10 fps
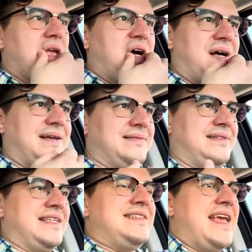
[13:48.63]
uh,
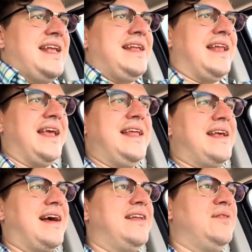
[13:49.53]
containing any
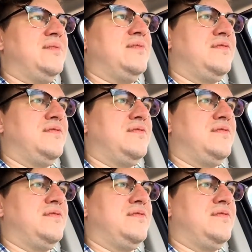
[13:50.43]
kind of